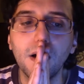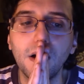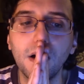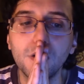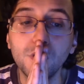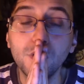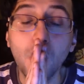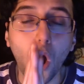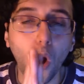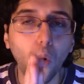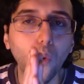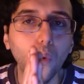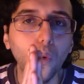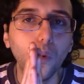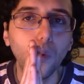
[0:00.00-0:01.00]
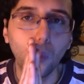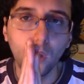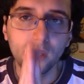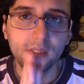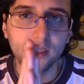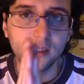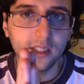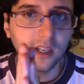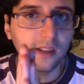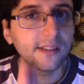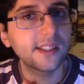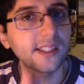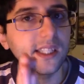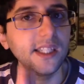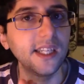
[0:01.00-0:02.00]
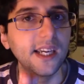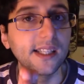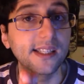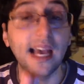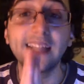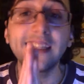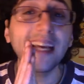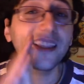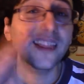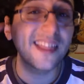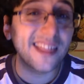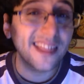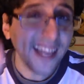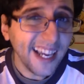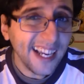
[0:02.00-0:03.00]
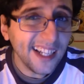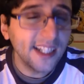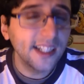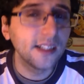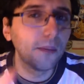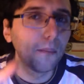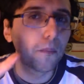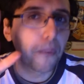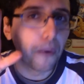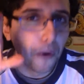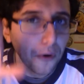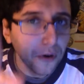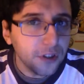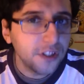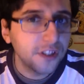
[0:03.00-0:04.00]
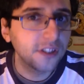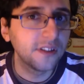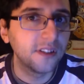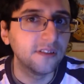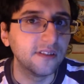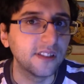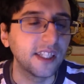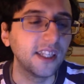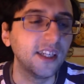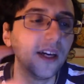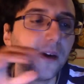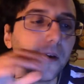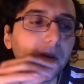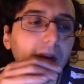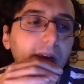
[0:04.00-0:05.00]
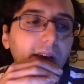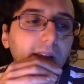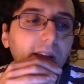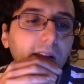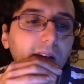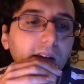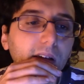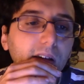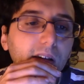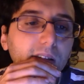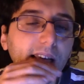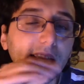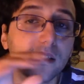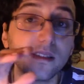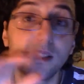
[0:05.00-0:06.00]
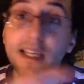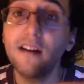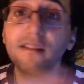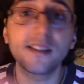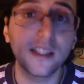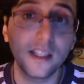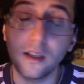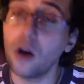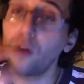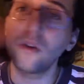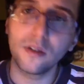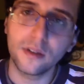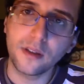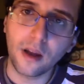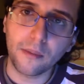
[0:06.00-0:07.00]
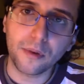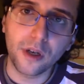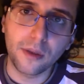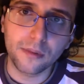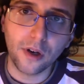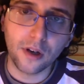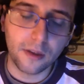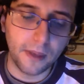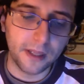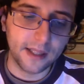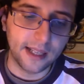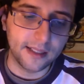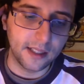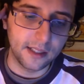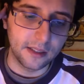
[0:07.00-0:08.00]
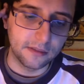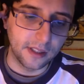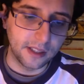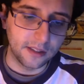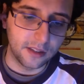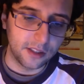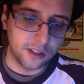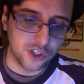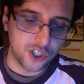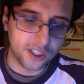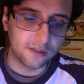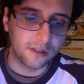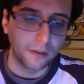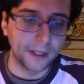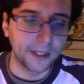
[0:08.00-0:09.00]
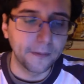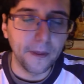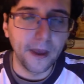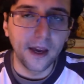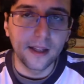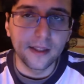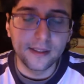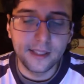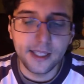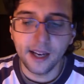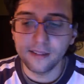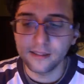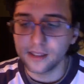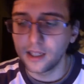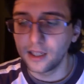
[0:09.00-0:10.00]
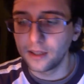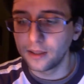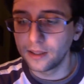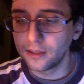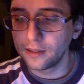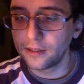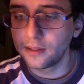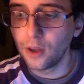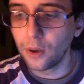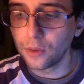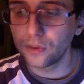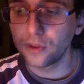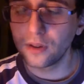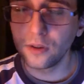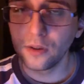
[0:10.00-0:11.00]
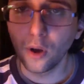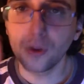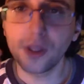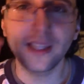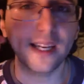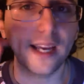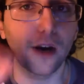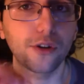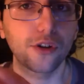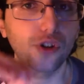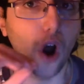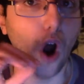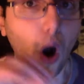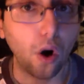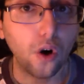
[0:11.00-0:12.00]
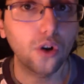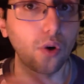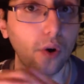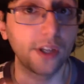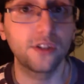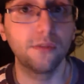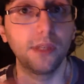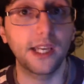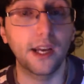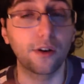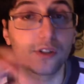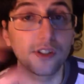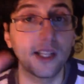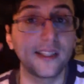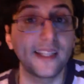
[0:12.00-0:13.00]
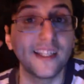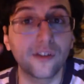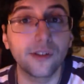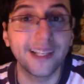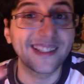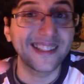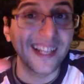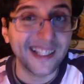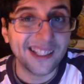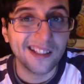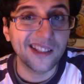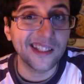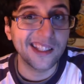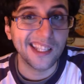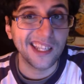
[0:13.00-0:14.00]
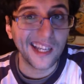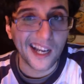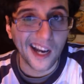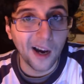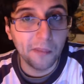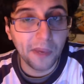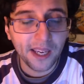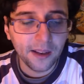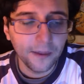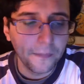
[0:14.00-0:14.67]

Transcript: know what the DLC is. And I think, personally, that DLC, and I'm going to talk about that in just a little bit, don't know that the characters are going to be characters that the internet doesn't see coming.